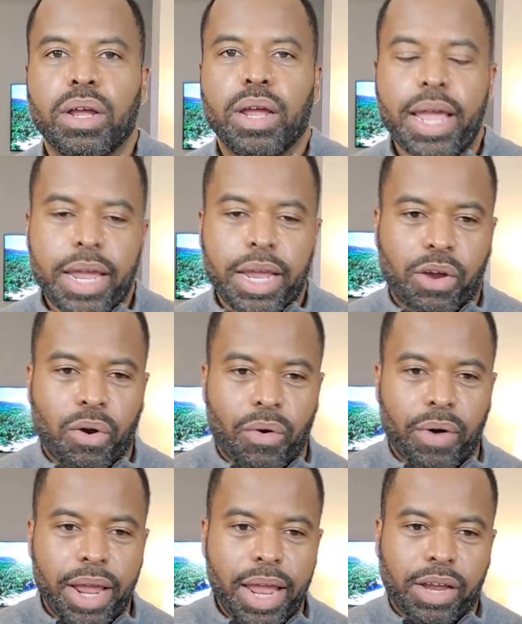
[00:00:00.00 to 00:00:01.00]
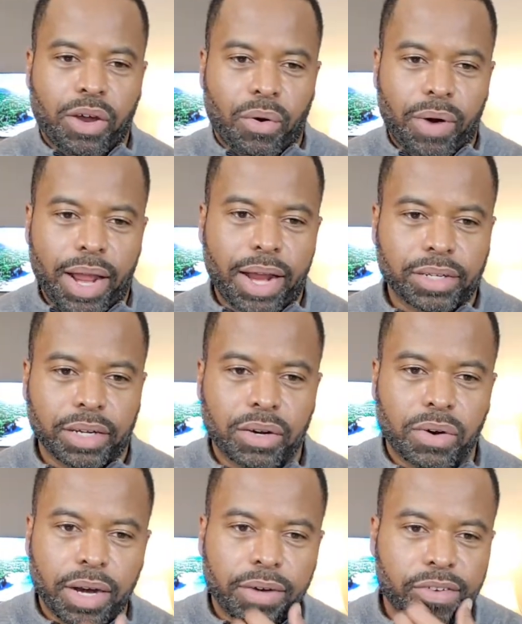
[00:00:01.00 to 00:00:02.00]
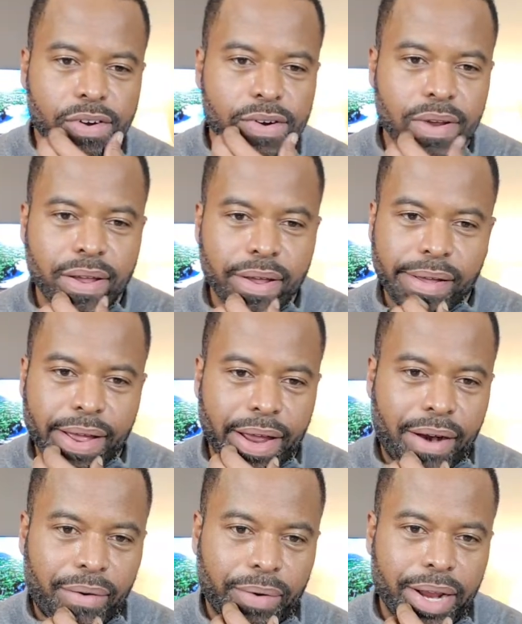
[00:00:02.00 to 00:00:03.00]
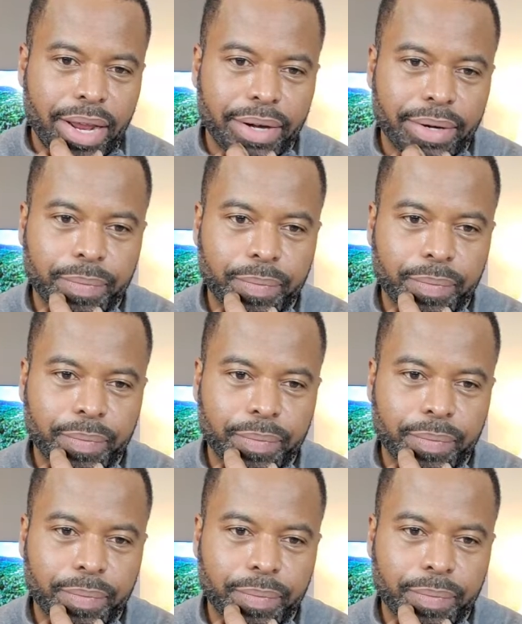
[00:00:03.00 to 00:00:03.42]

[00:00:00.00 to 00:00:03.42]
Hey, Corey. Hey, Corey. How's it going there, sir? All right.